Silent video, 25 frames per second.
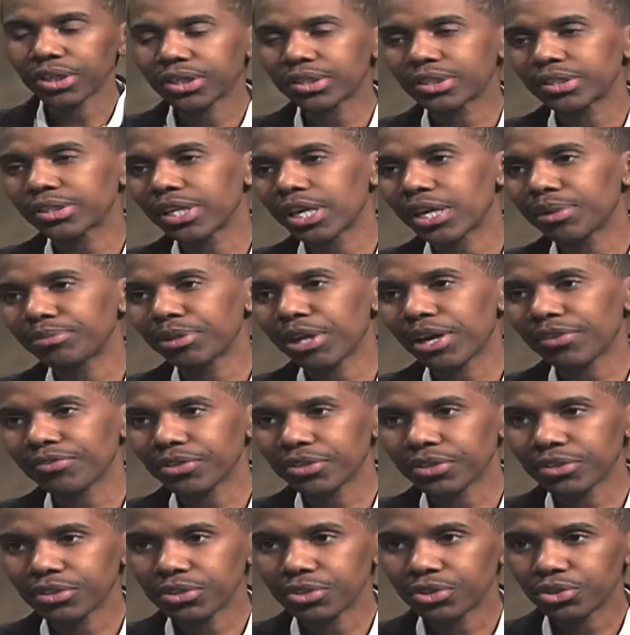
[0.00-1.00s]
It's named
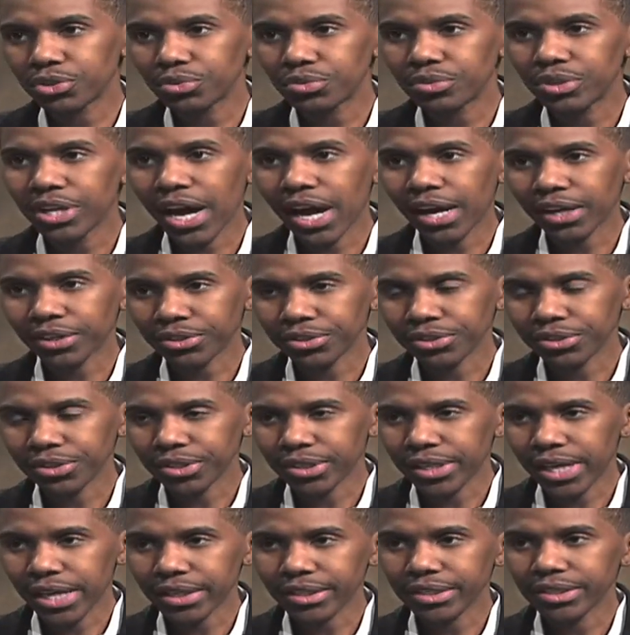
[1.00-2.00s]
after the two doctors
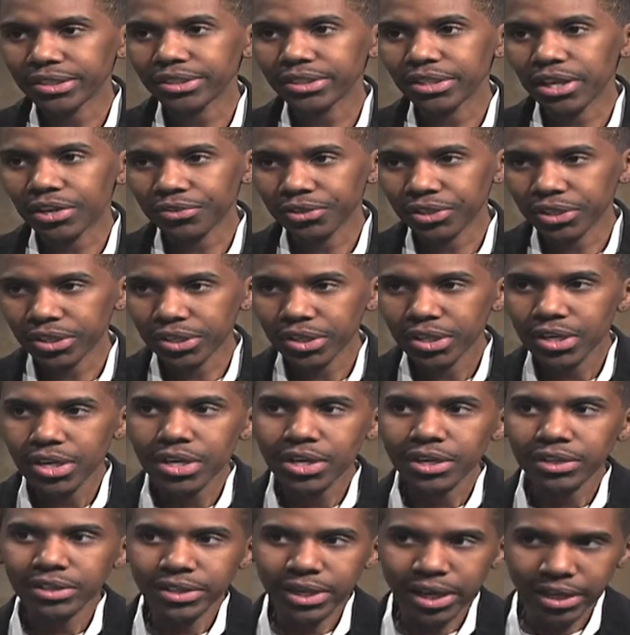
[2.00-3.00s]
that discovered it,
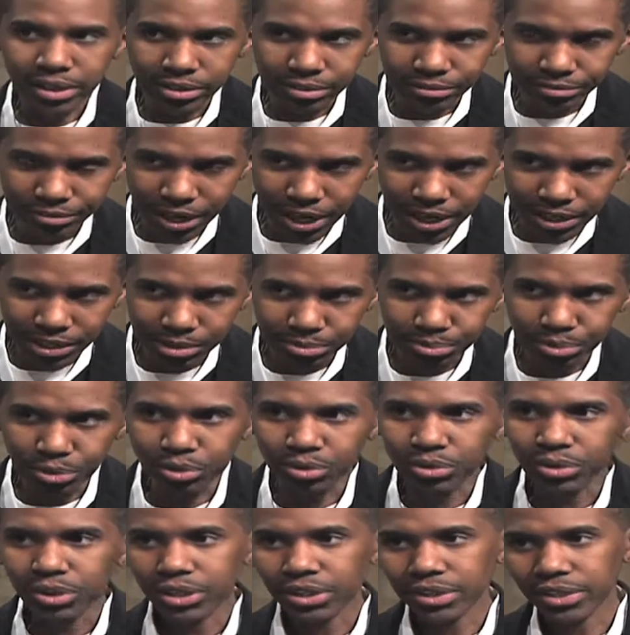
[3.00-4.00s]
Dr. von
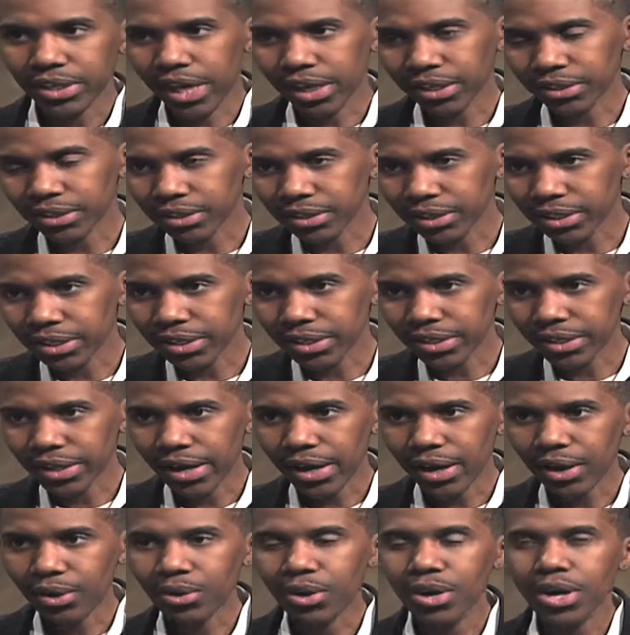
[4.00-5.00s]
Hippel and Dr.
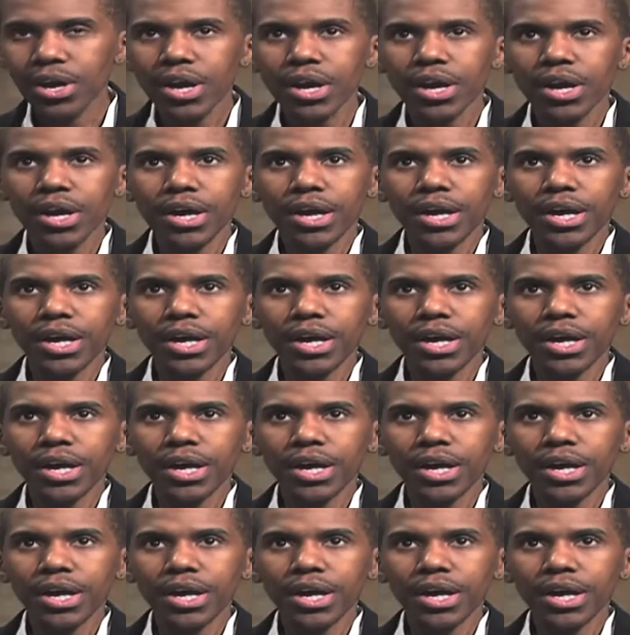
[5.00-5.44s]
Lindau. Right.